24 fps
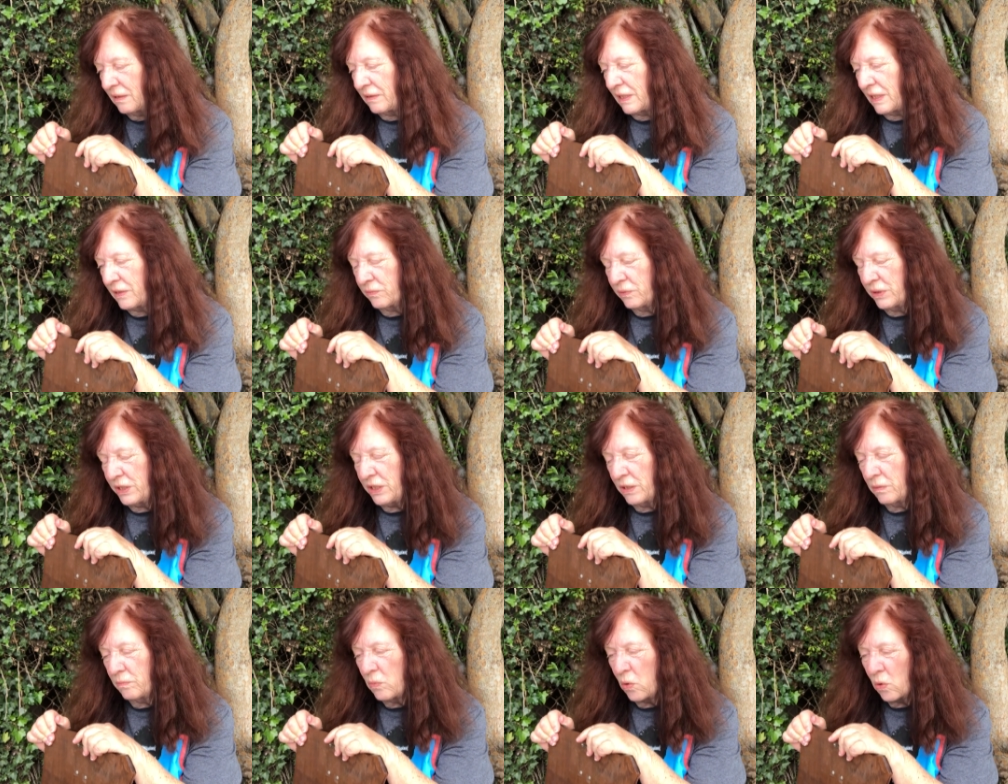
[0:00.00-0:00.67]
in
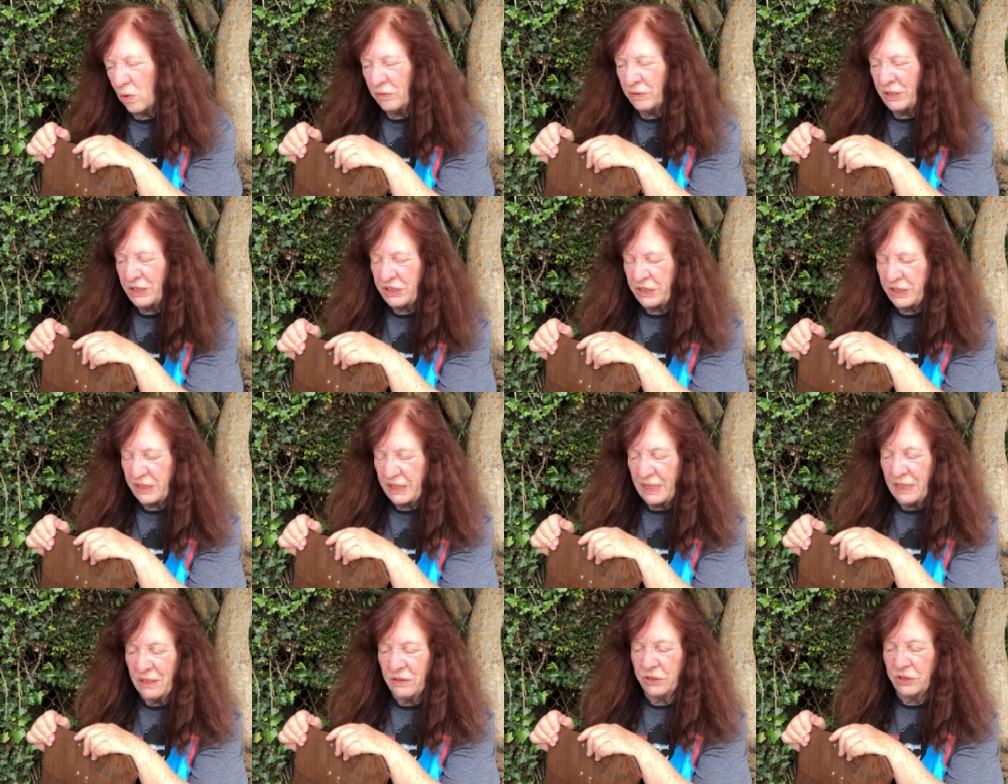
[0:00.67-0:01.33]
re more
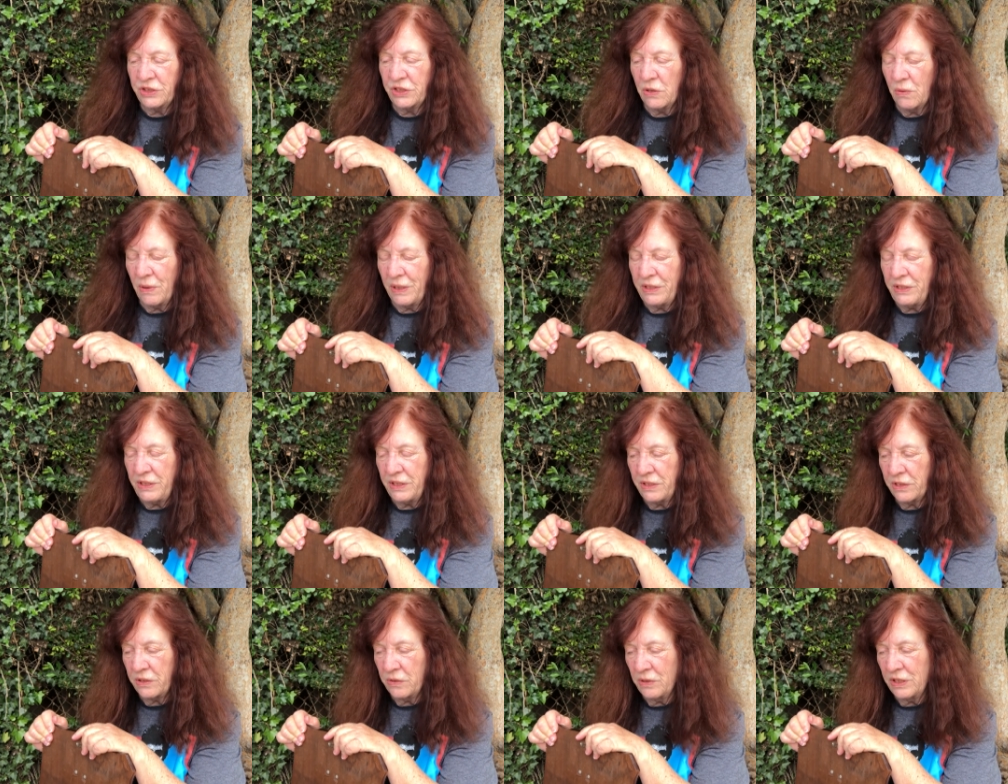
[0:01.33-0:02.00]
recent years, going
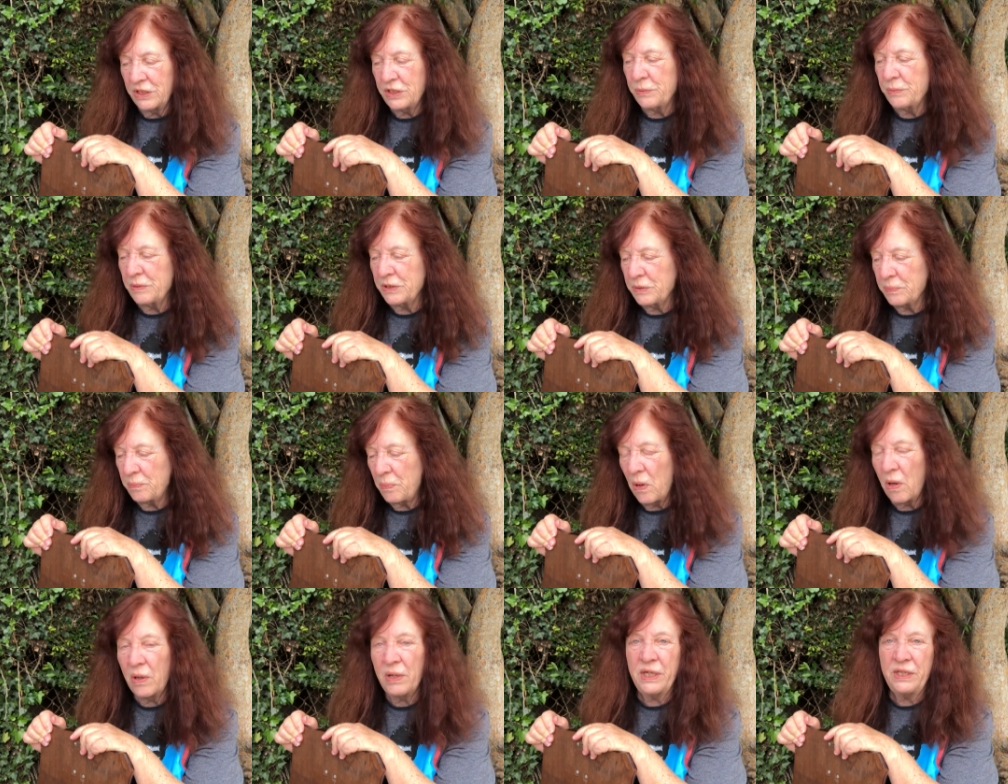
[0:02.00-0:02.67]
to the Christmas
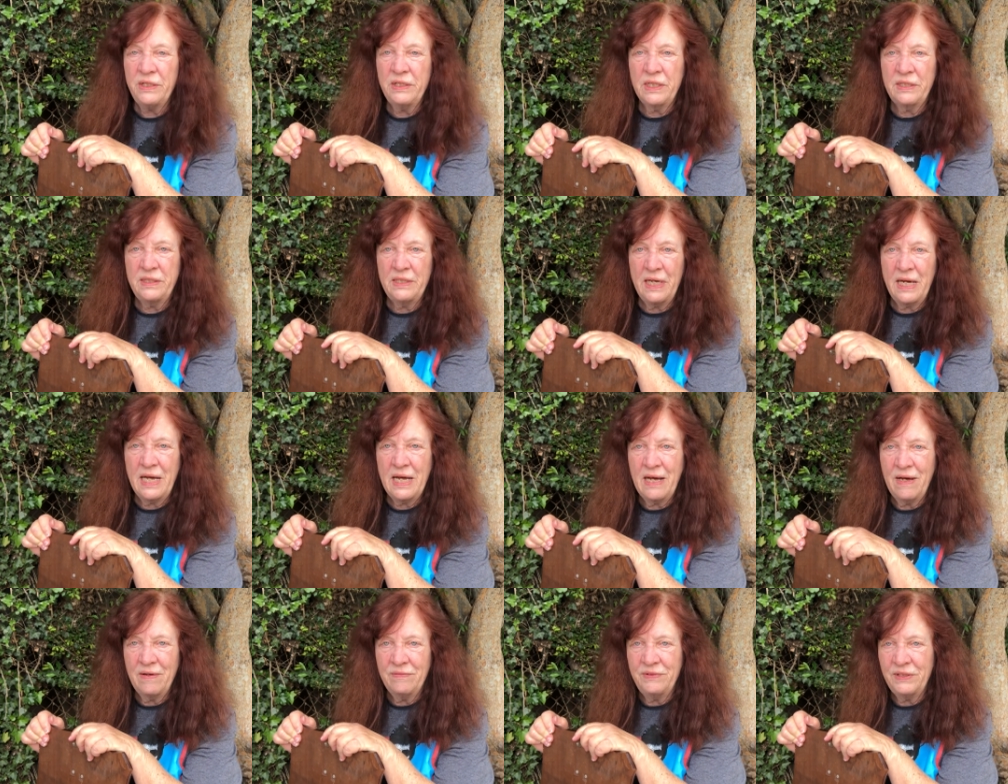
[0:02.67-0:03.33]
party that they
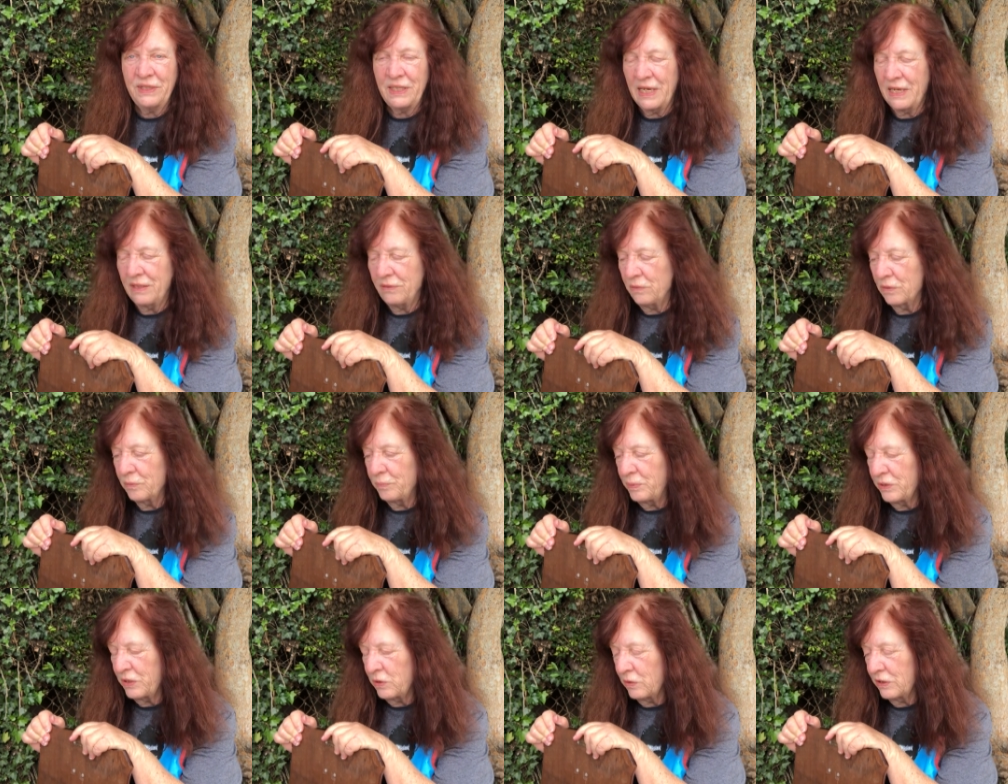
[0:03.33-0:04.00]
have, the annual
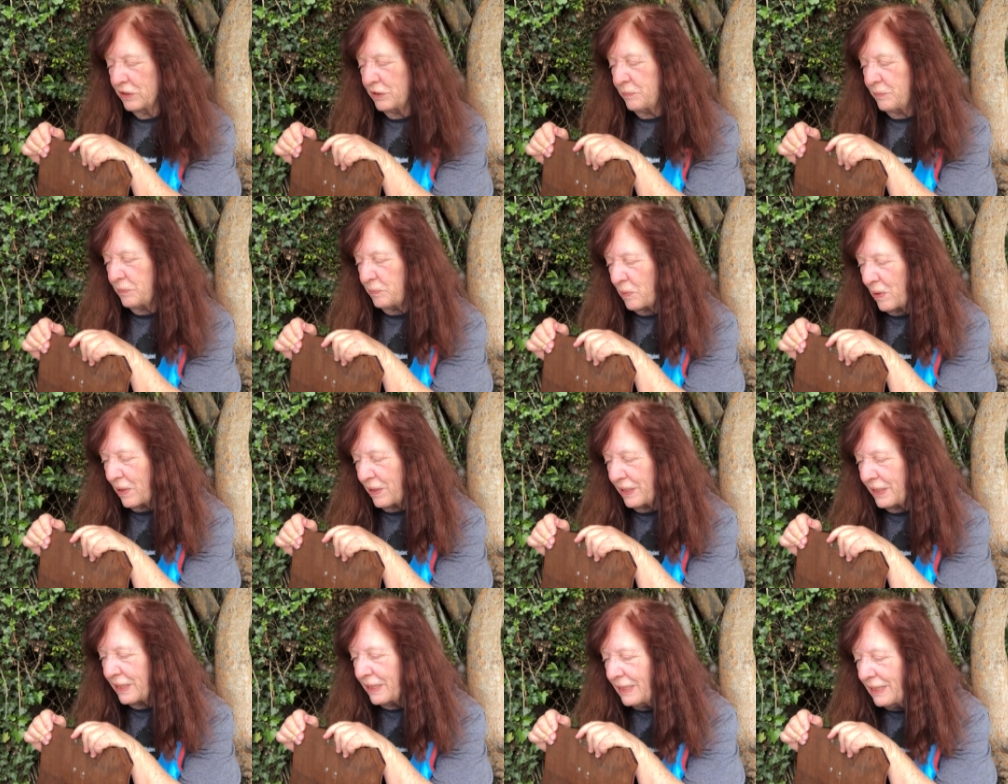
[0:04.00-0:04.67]
Christmas
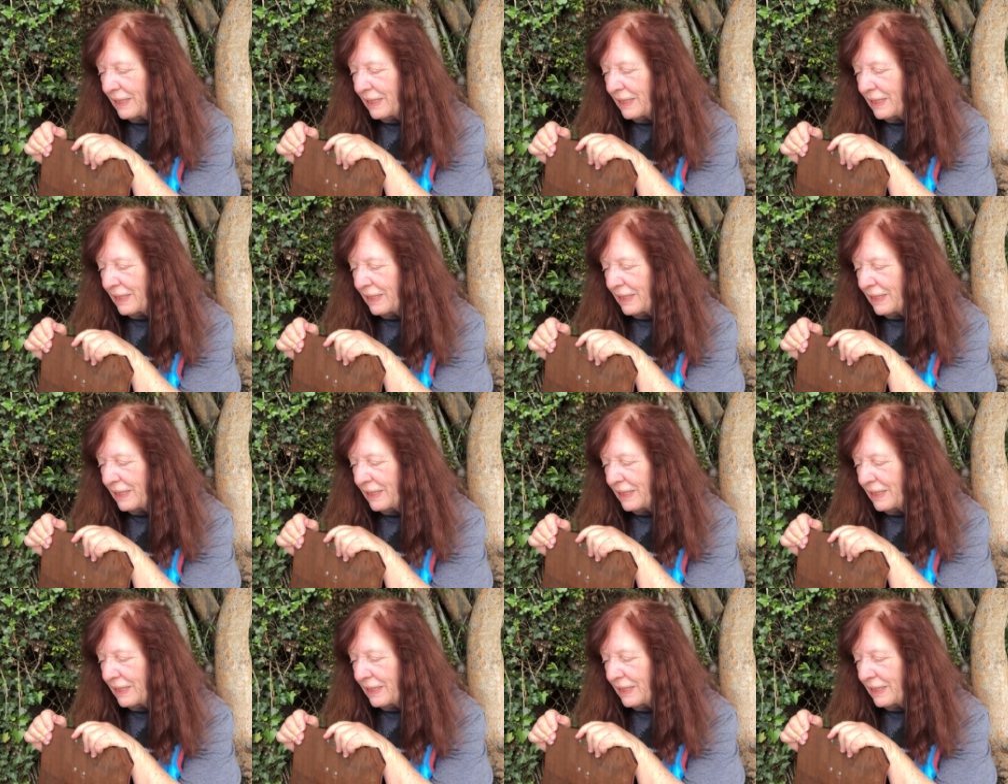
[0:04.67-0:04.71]
party.